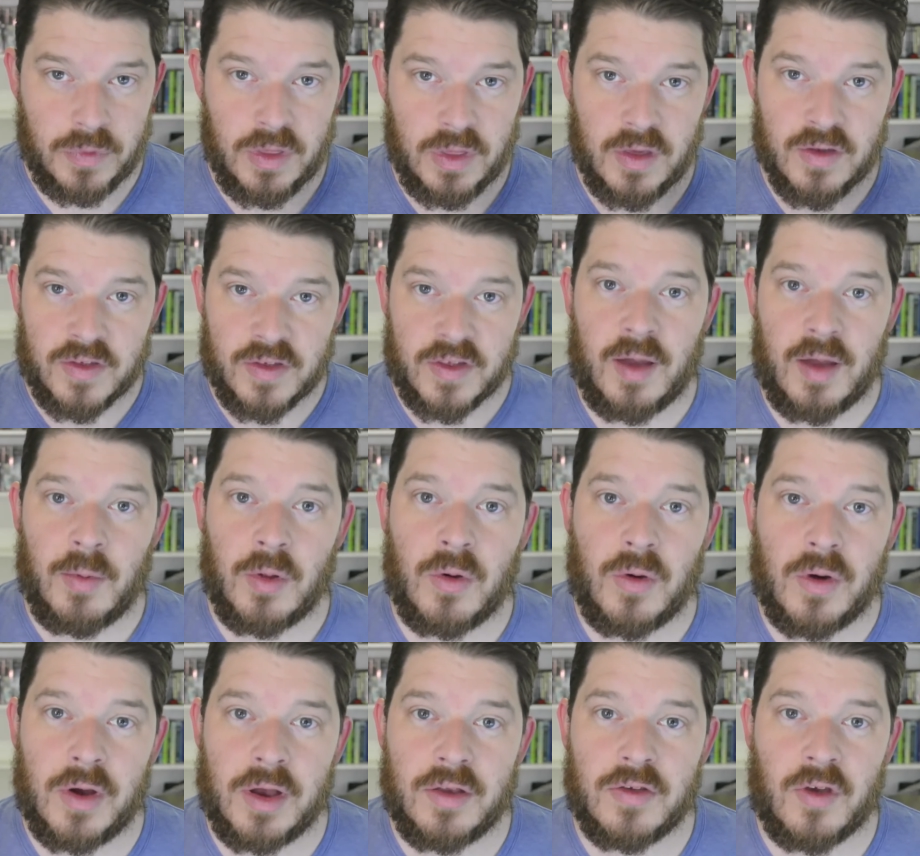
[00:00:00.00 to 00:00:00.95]

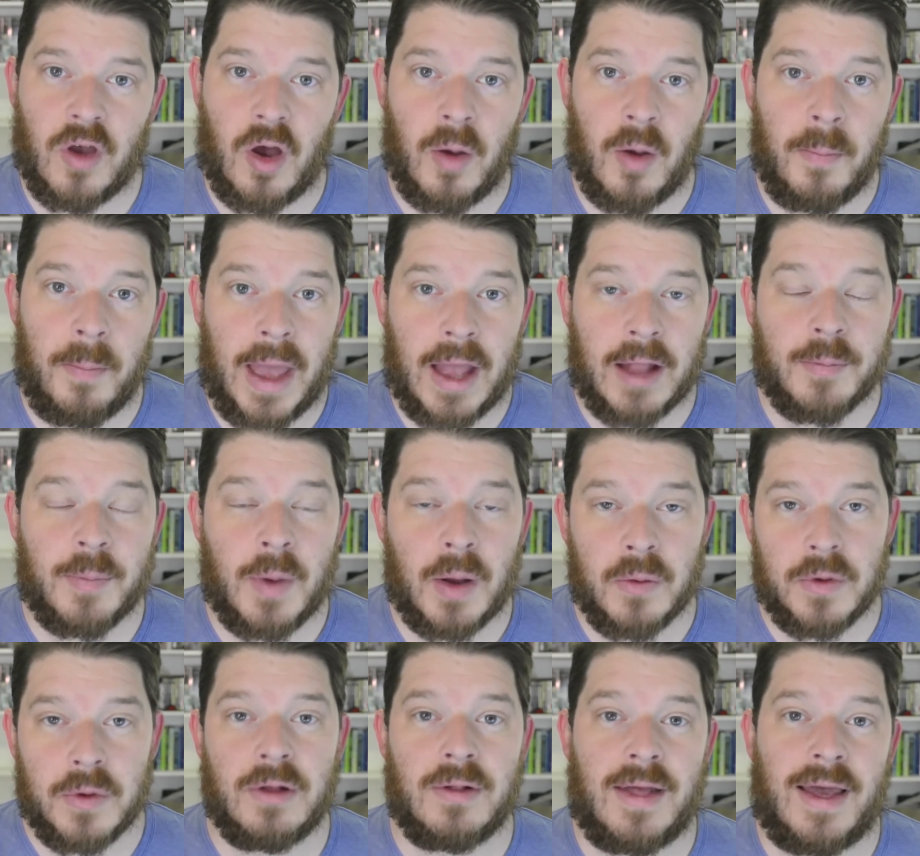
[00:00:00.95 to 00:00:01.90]
Stablecoins are backed by
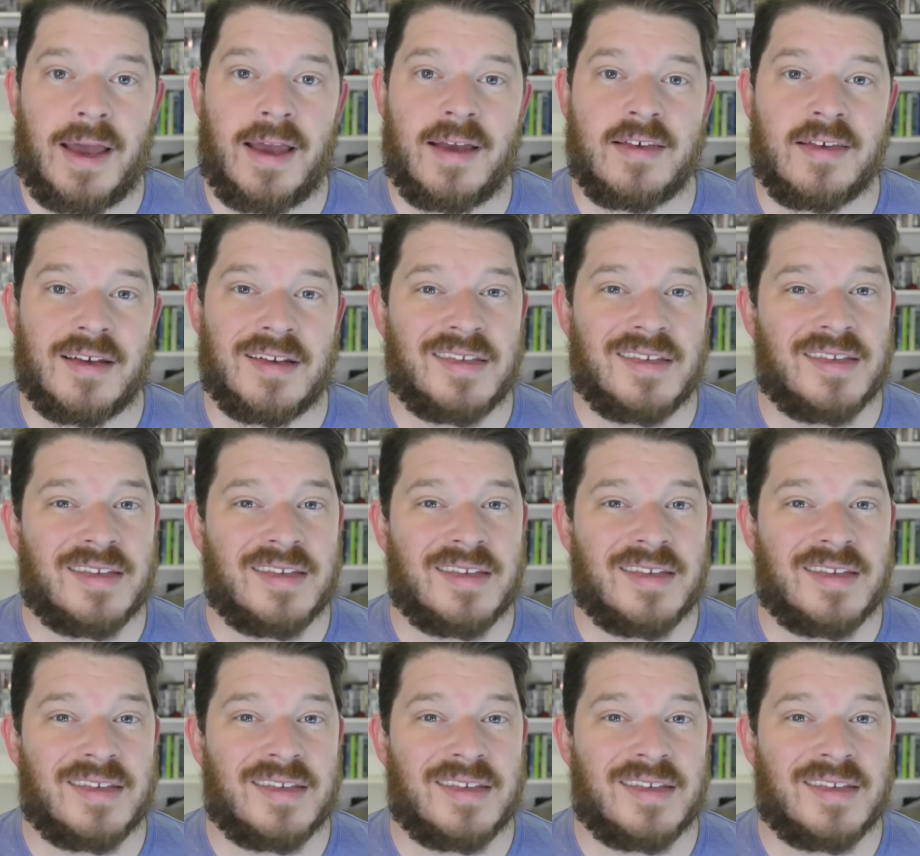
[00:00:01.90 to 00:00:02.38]
real assets,